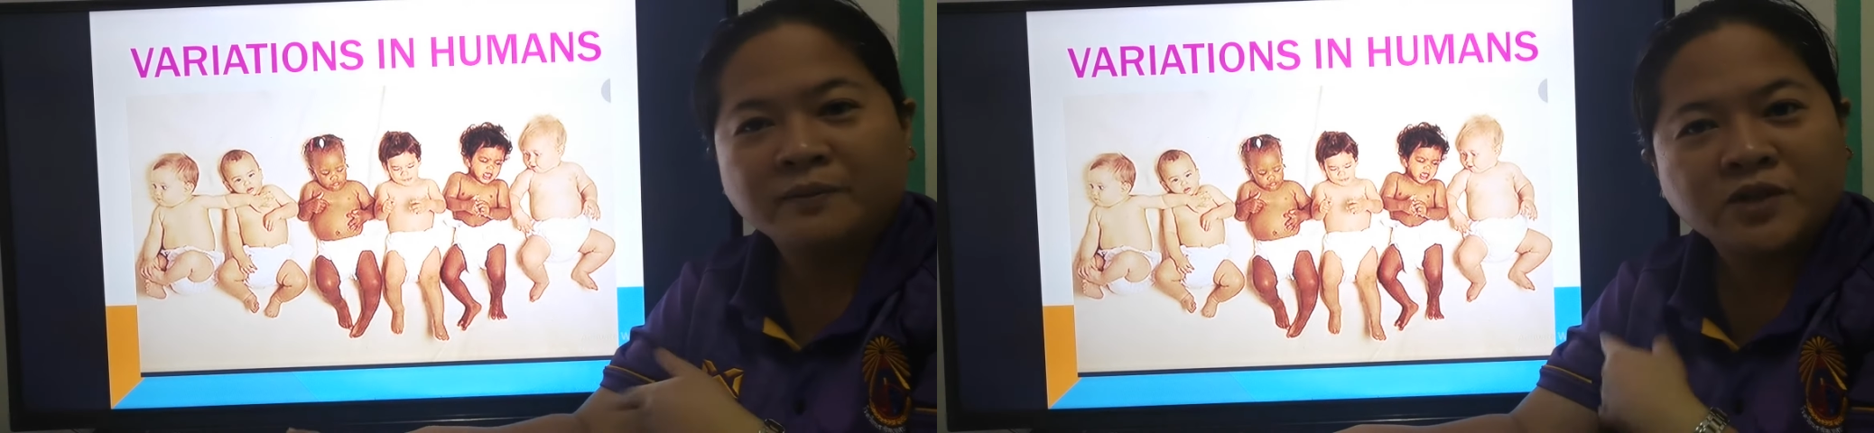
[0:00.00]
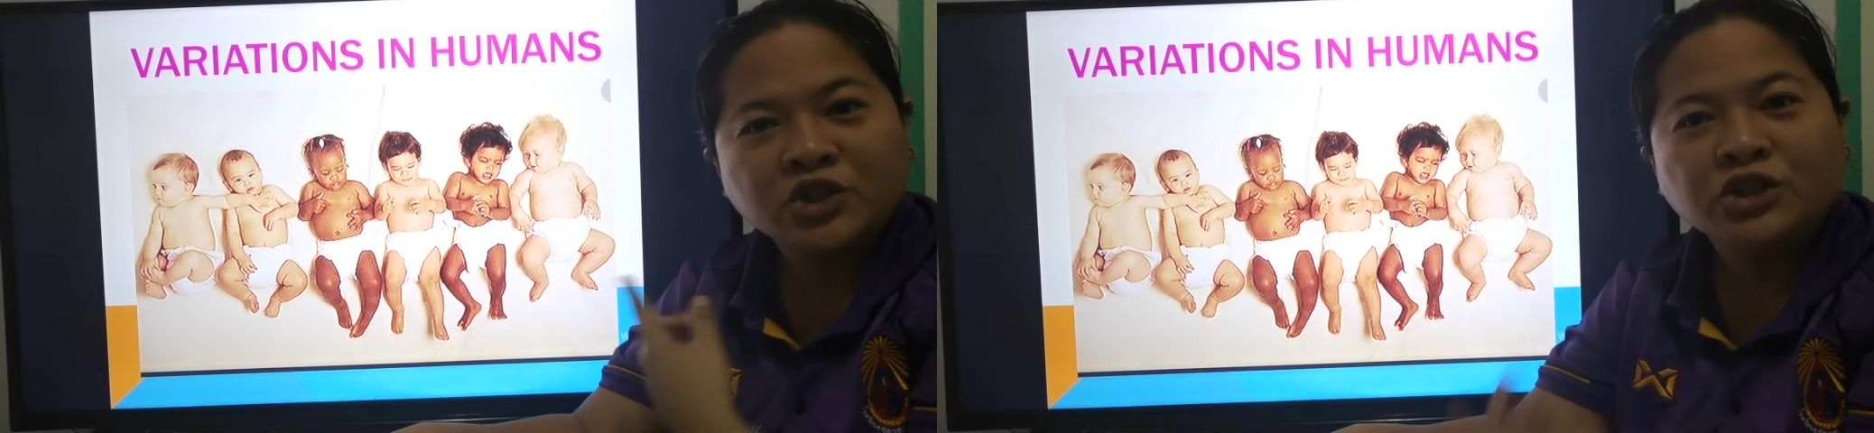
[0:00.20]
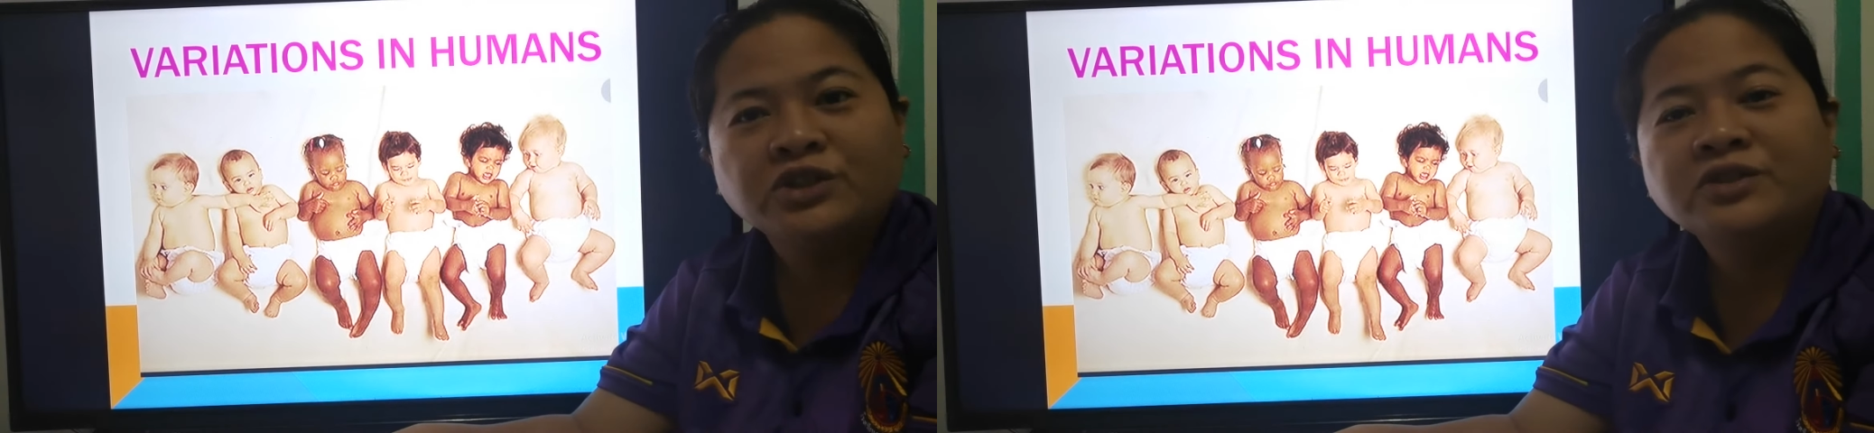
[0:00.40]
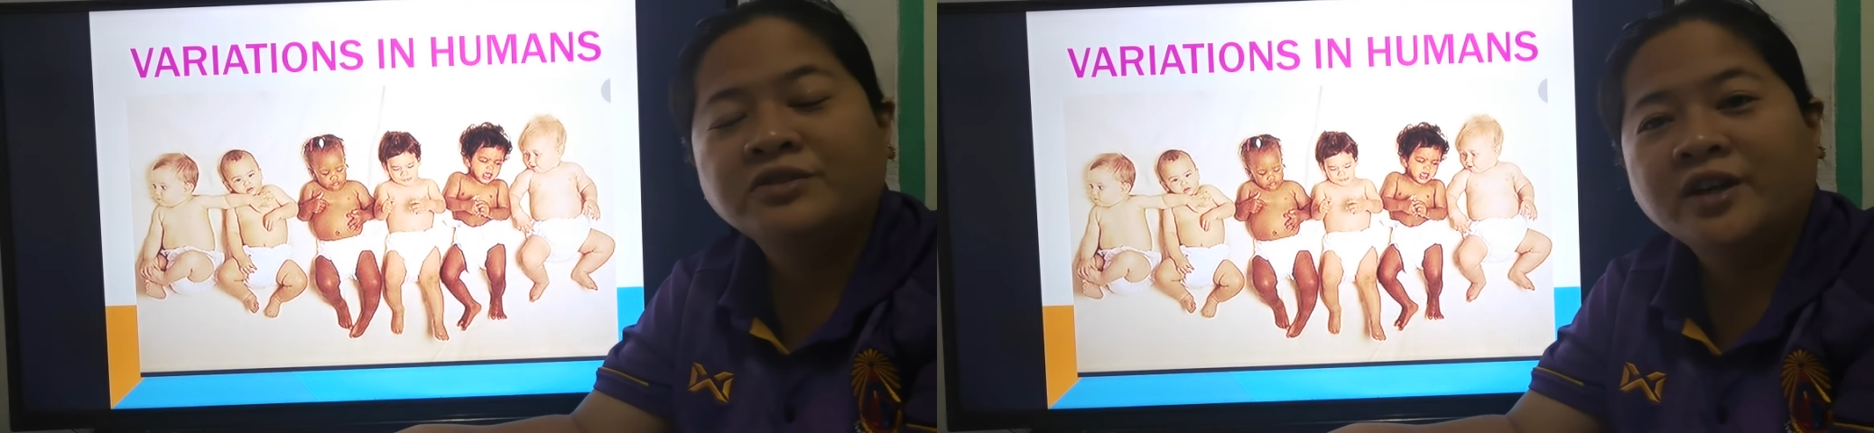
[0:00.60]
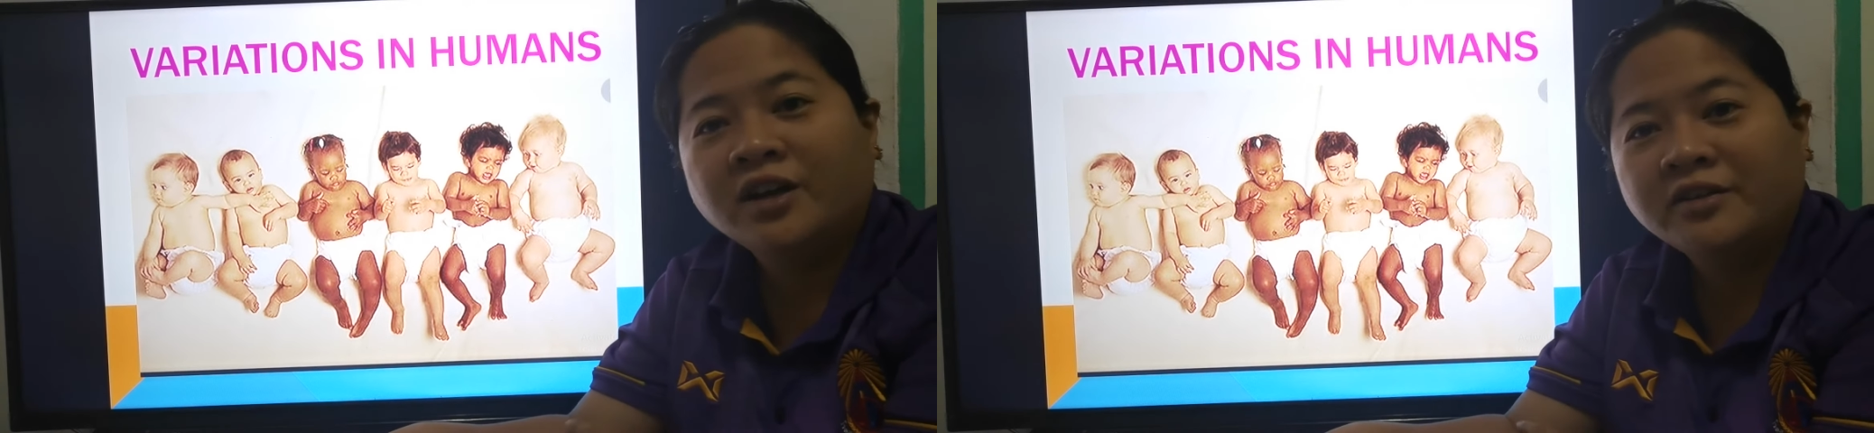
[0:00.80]
Teacher
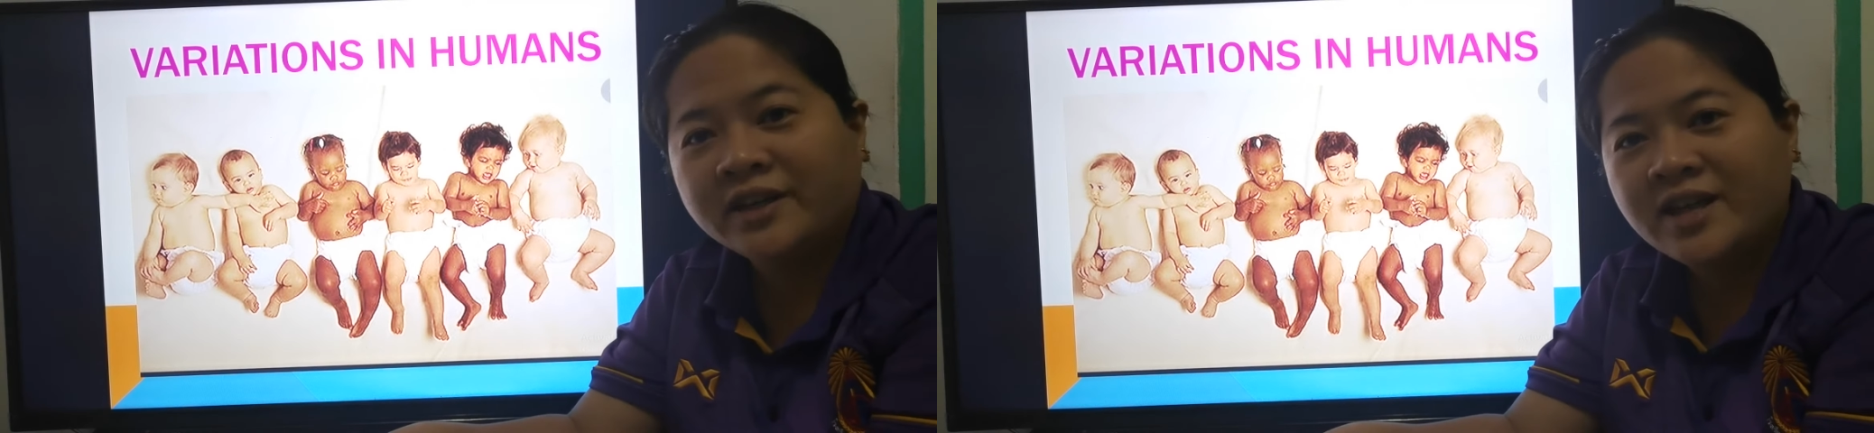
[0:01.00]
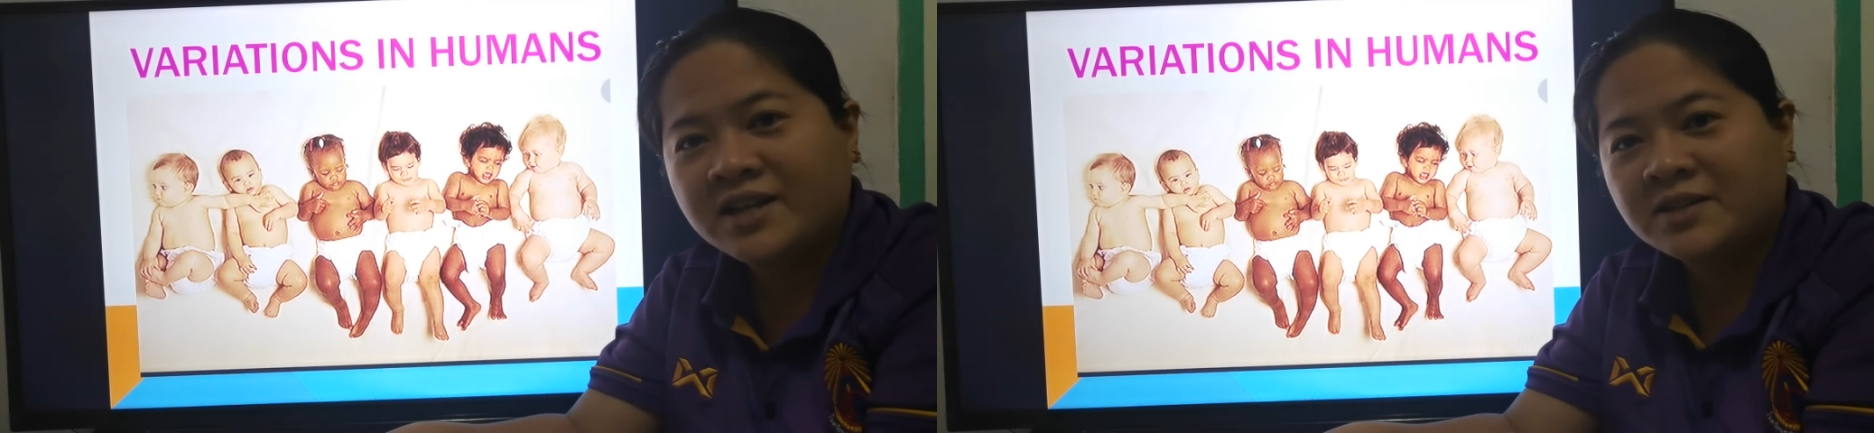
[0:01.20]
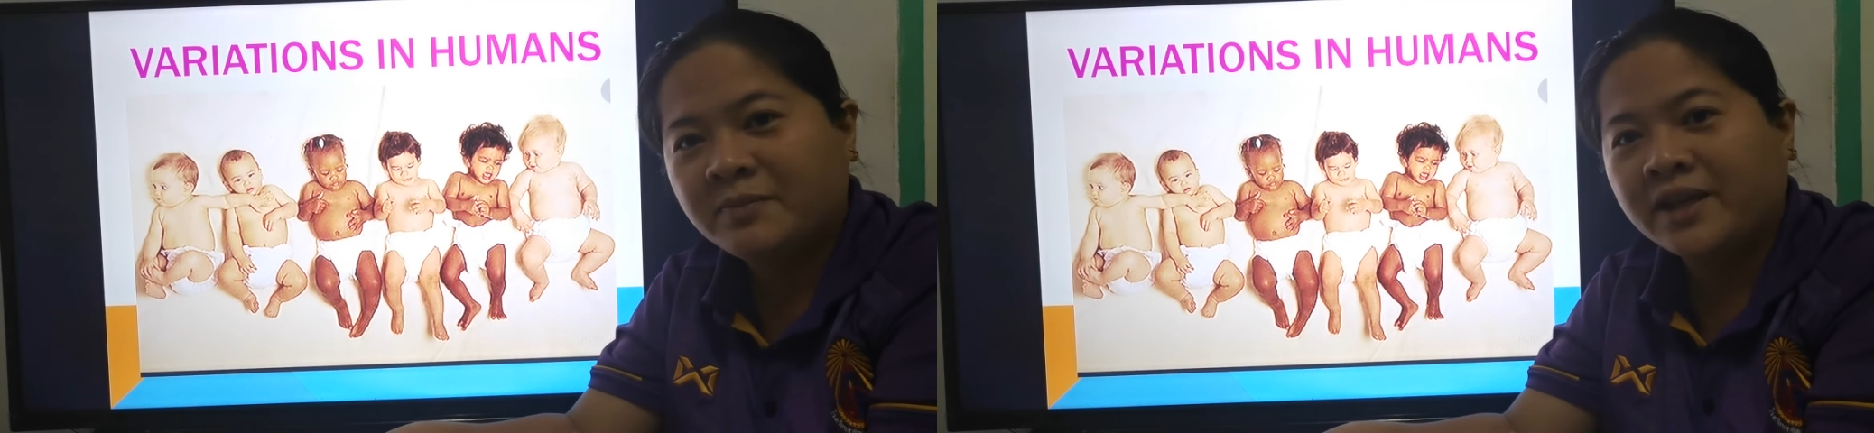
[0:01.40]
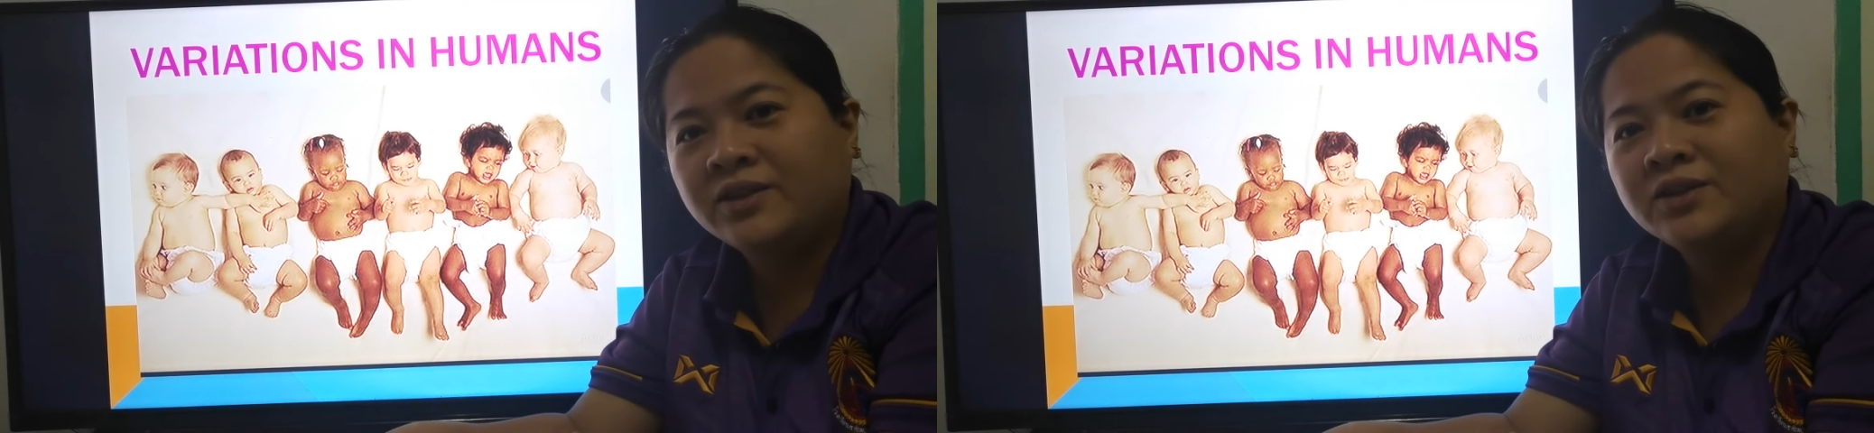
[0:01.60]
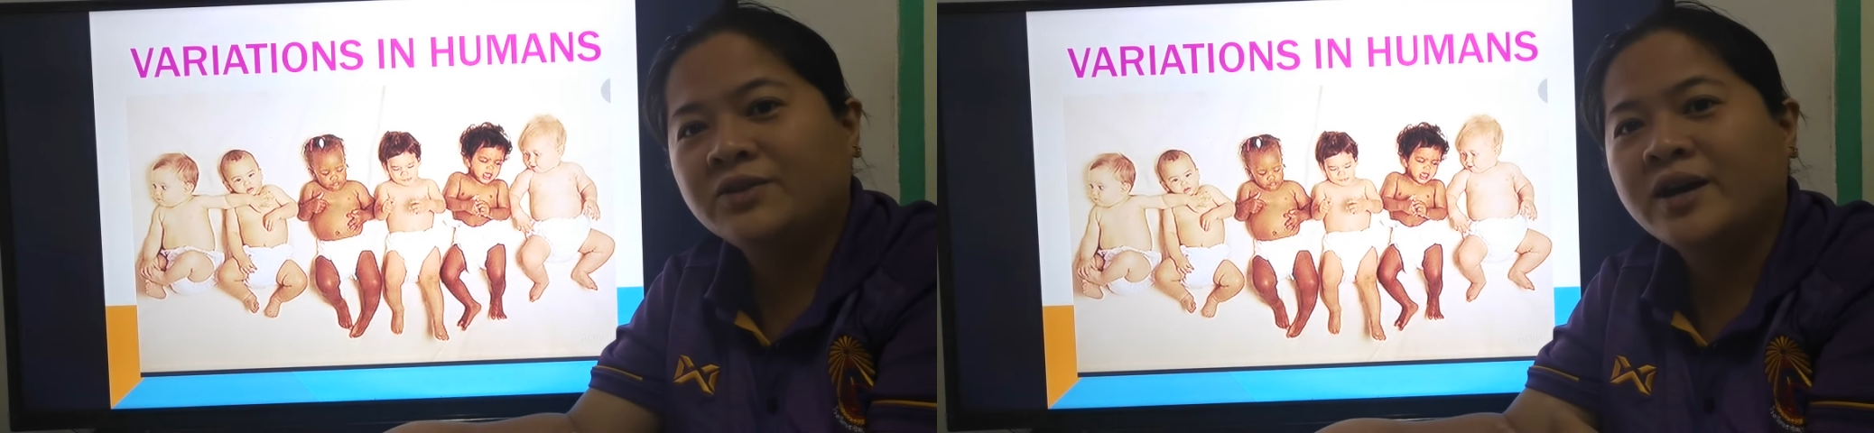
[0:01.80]
Yuri already
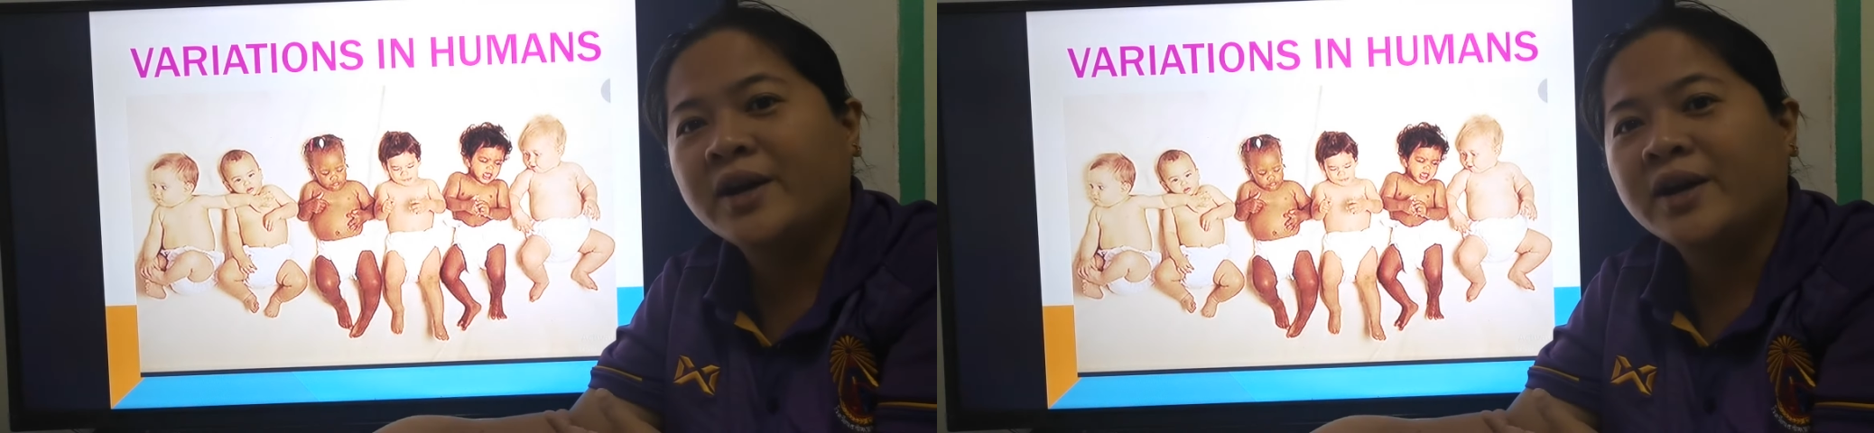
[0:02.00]
explained to you.